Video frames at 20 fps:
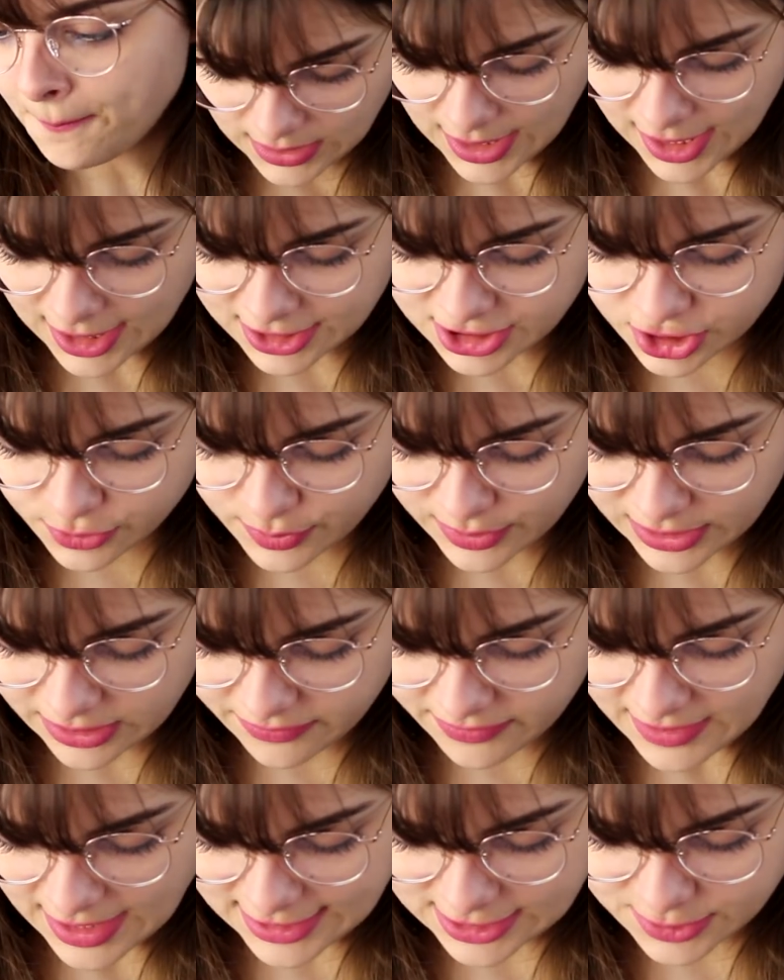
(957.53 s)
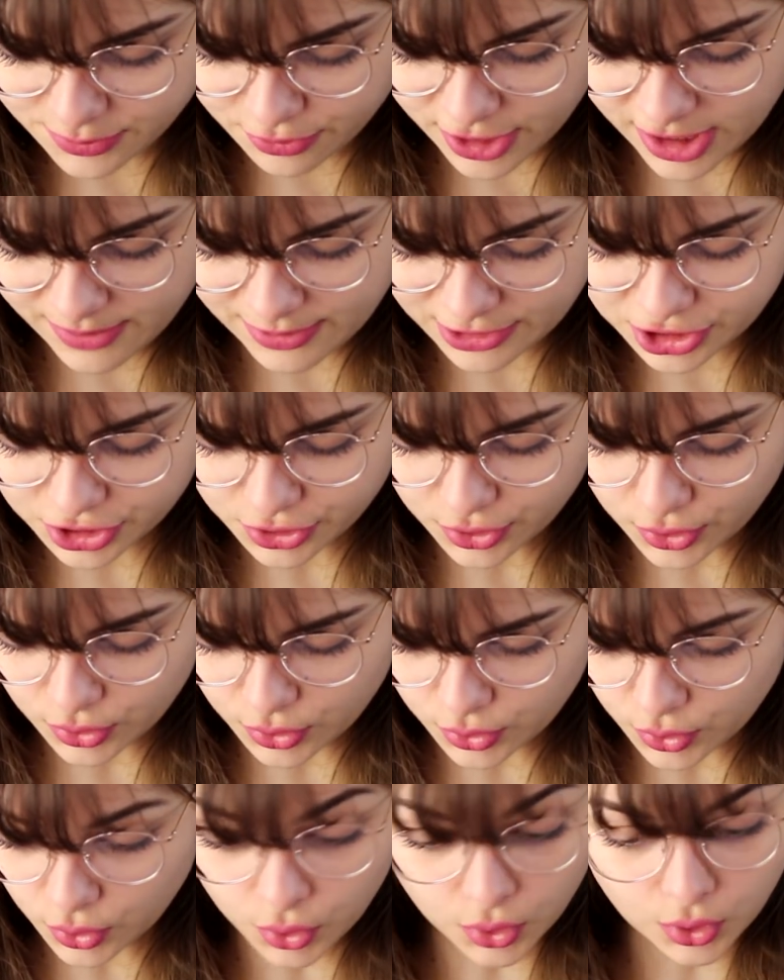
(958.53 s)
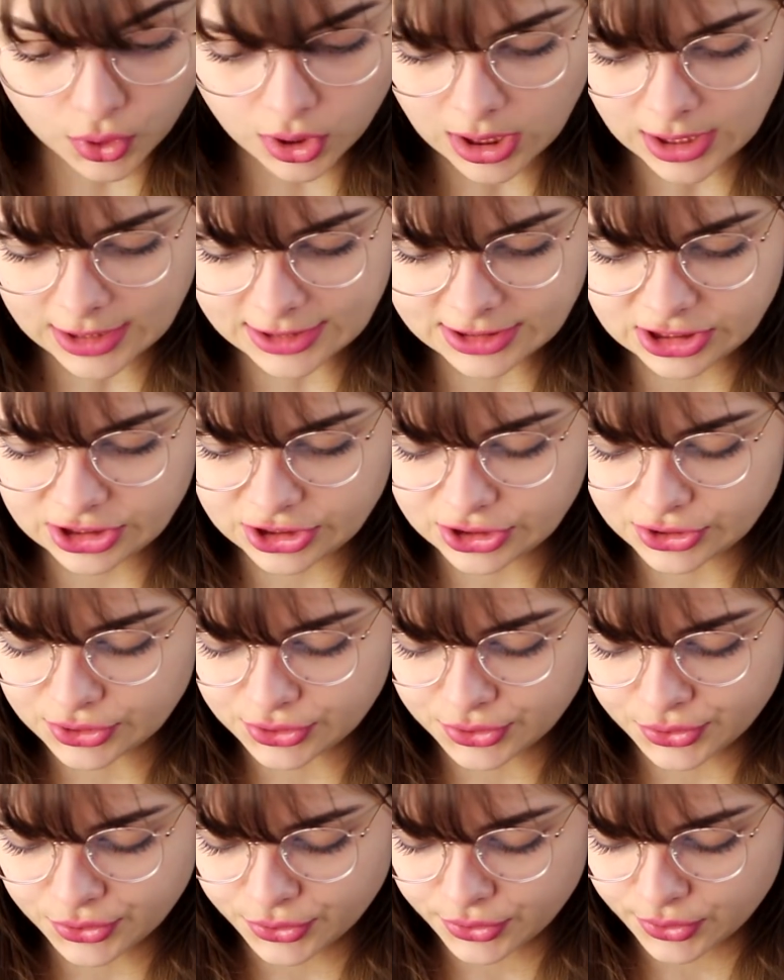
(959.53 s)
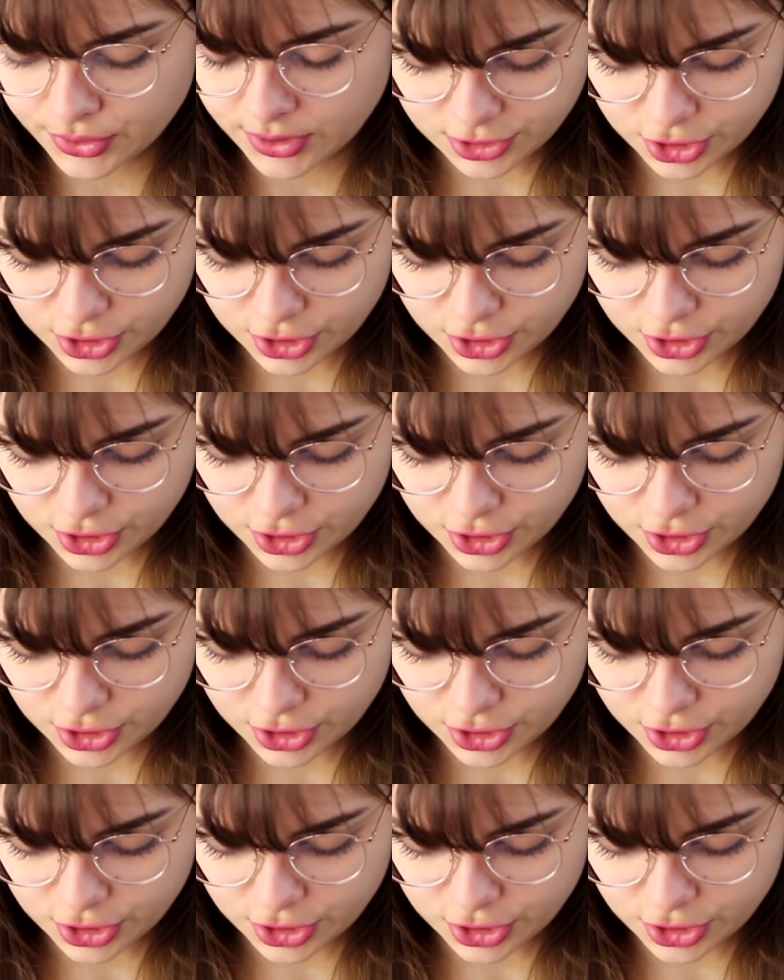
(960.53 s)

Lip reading: Yeah, I do believe that is pretty much all I do